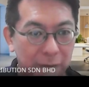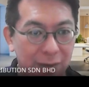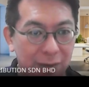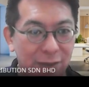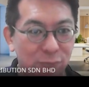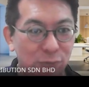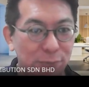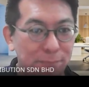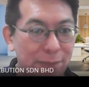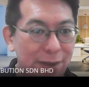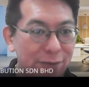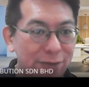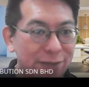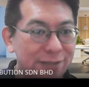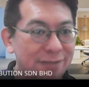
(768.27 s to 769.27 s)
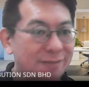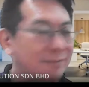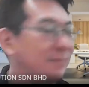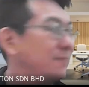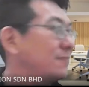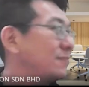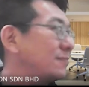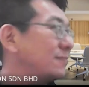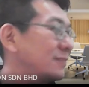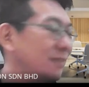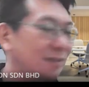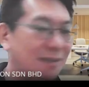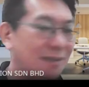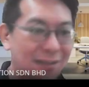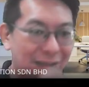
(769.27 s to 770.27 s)
like repairing?
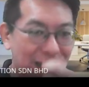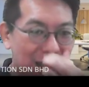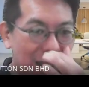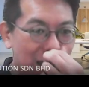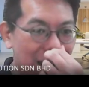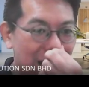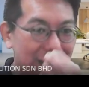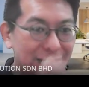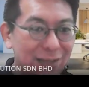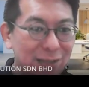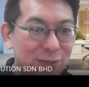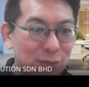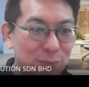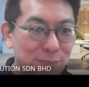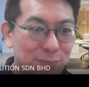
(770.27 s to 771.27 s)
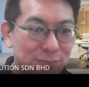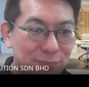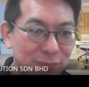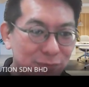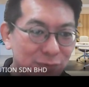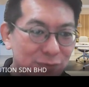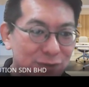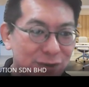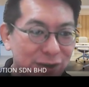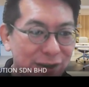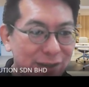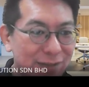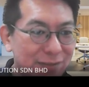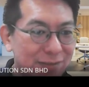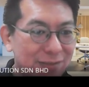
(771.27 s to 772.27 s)
Either you
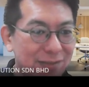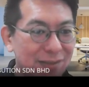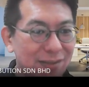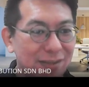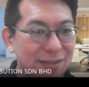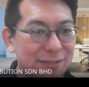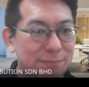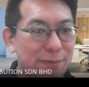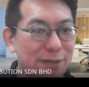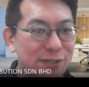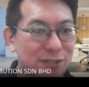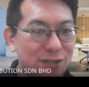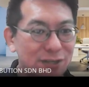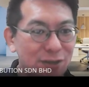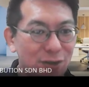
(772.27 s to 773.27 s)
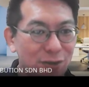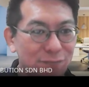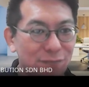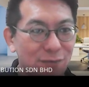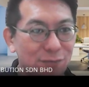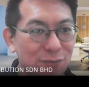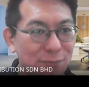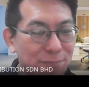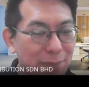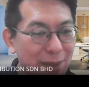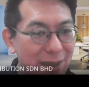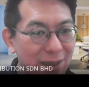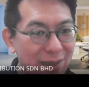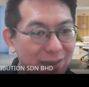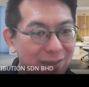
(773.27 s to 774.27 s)
create a special code for
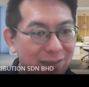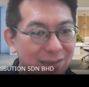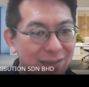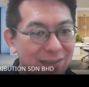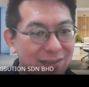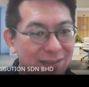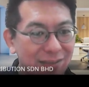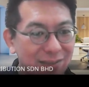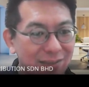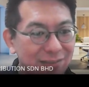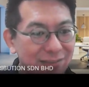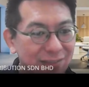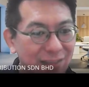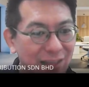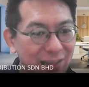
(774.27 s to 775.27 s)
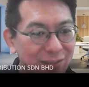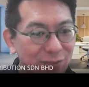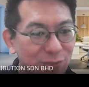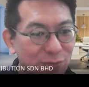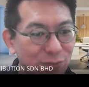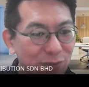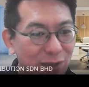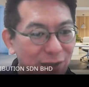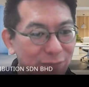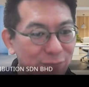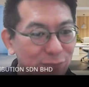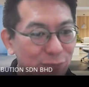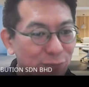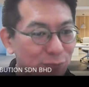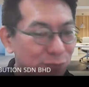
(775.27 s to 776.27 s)
repair, then you
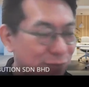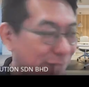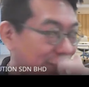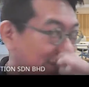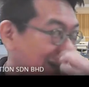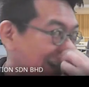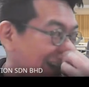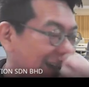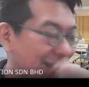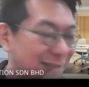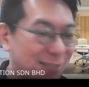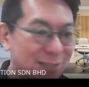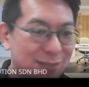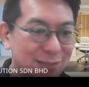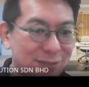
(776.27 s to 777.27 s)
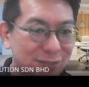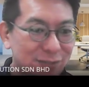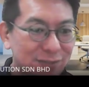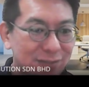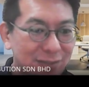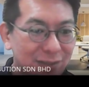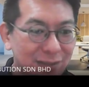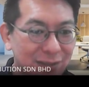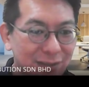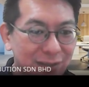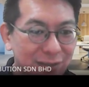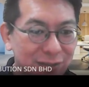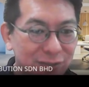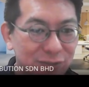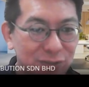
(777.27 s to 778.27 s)
have to define as
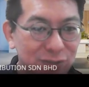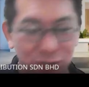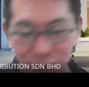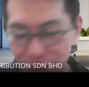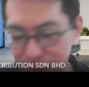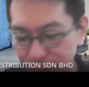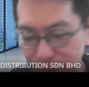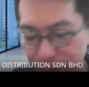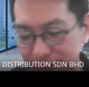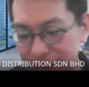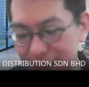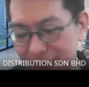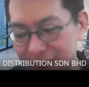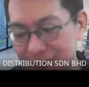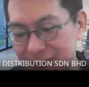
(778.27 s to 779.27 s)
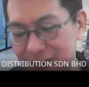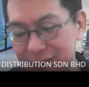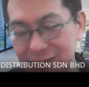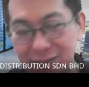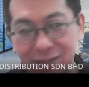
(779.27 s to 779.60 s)
036.